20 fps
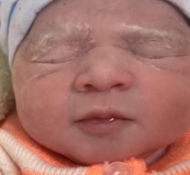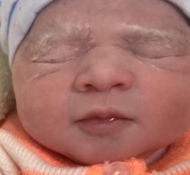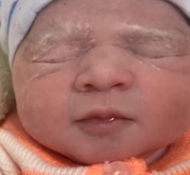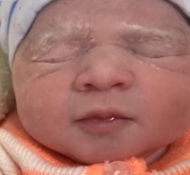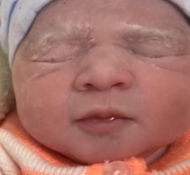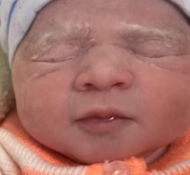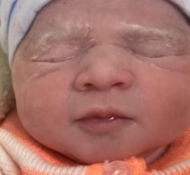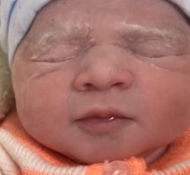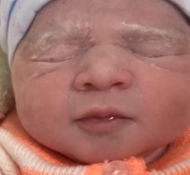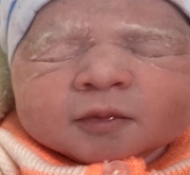
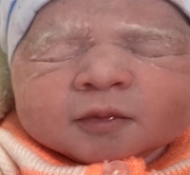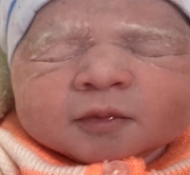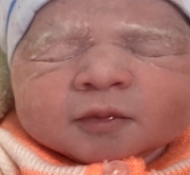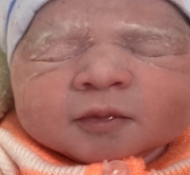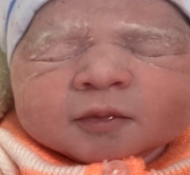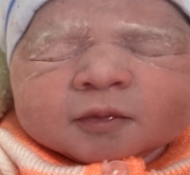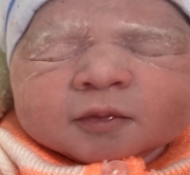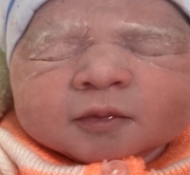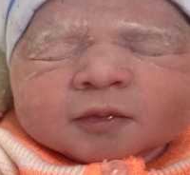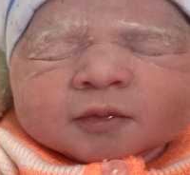
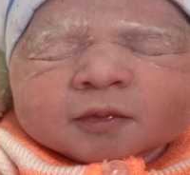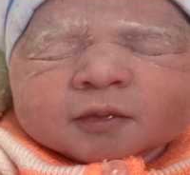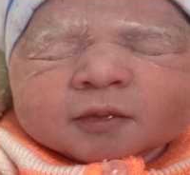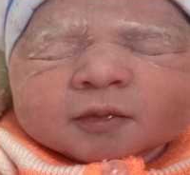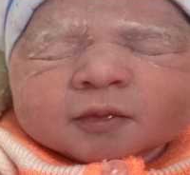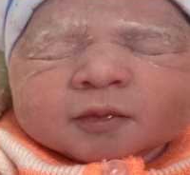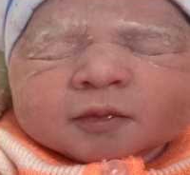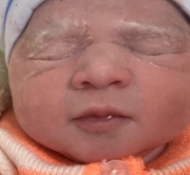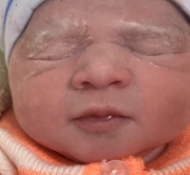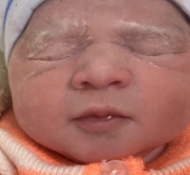
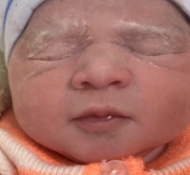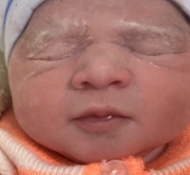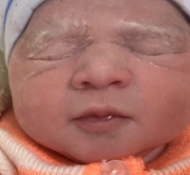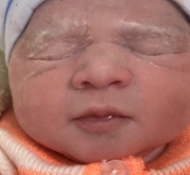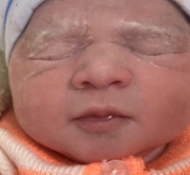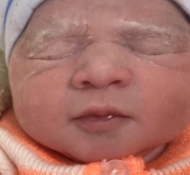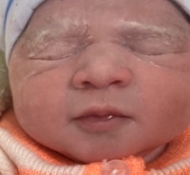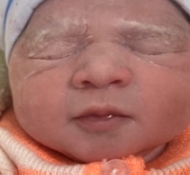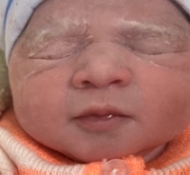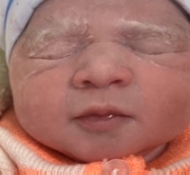
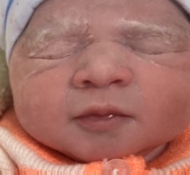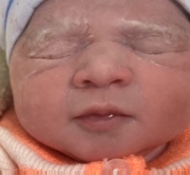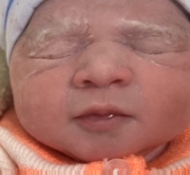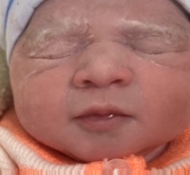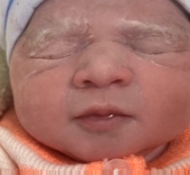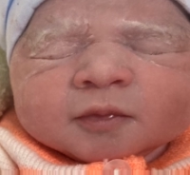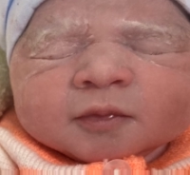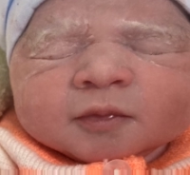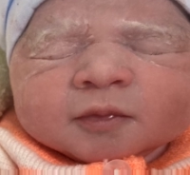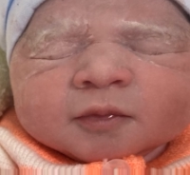
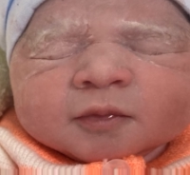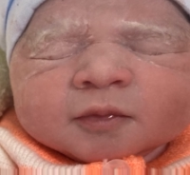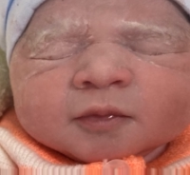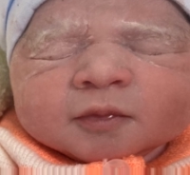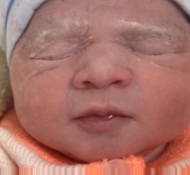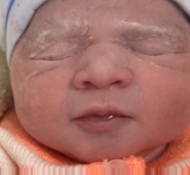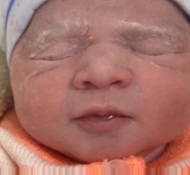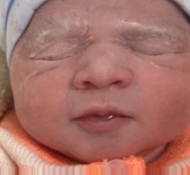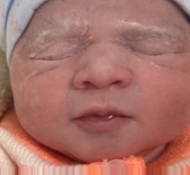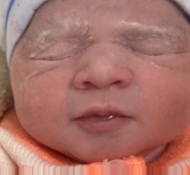
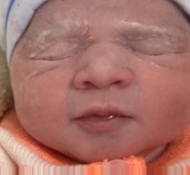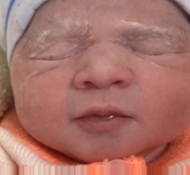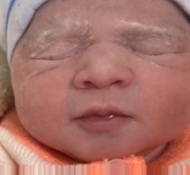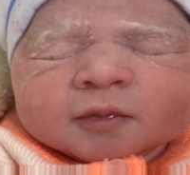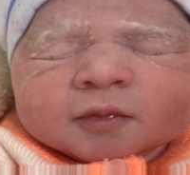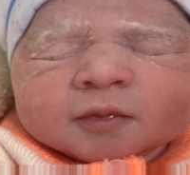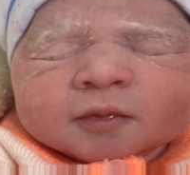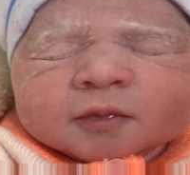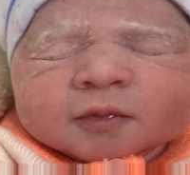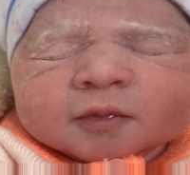
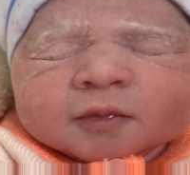(no one is talking)